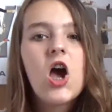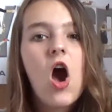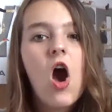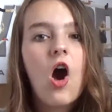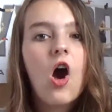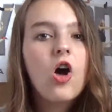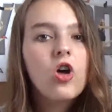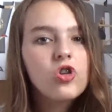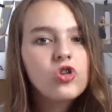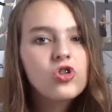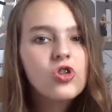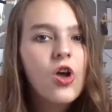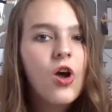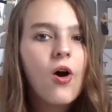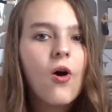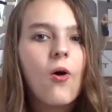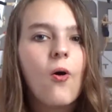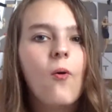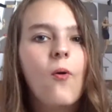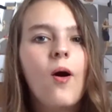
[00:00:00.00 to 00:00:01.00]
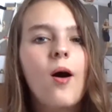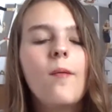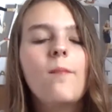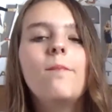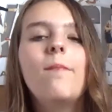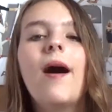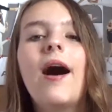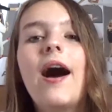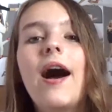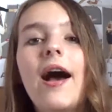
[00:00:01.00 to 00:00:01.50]
Also,
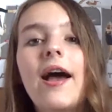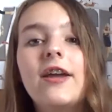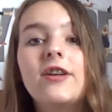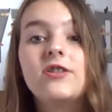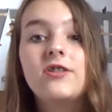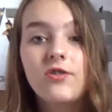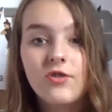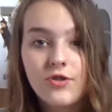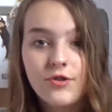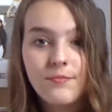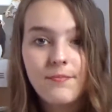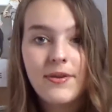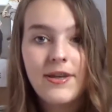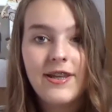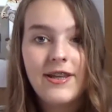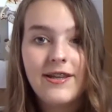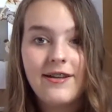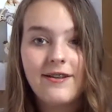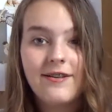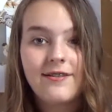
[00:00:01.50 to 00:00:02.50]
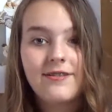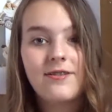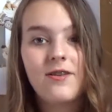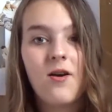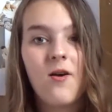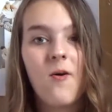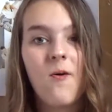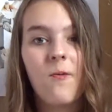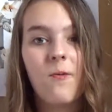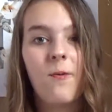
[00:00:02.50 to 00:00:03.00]
my social medias
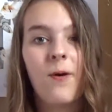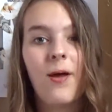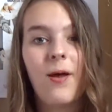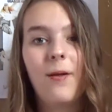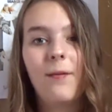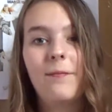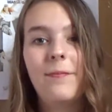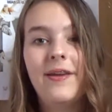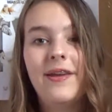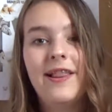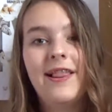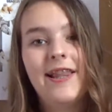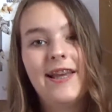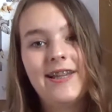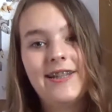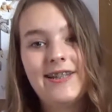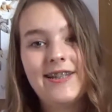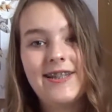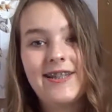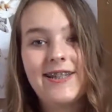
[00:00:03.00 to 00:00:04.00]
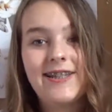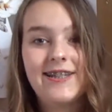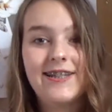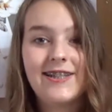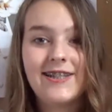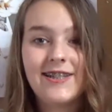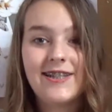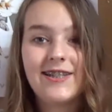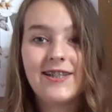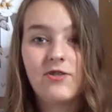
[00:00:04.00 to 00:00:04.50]
will be linked in the
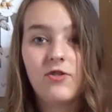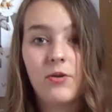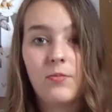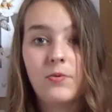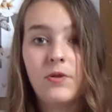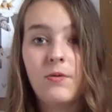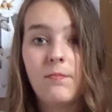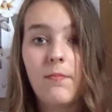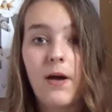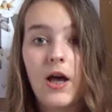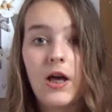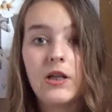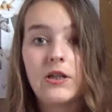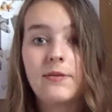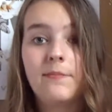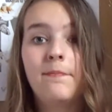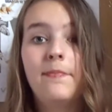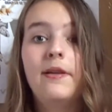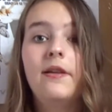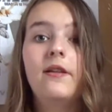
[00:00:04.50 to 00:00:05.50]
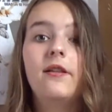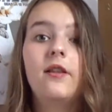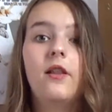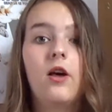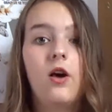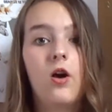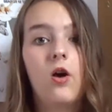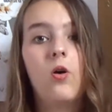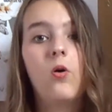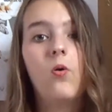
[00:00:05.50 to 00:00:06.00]
description box
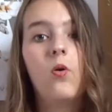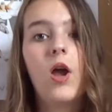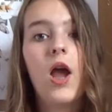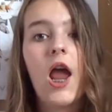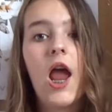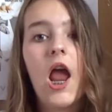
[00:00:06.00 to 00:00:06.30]
below,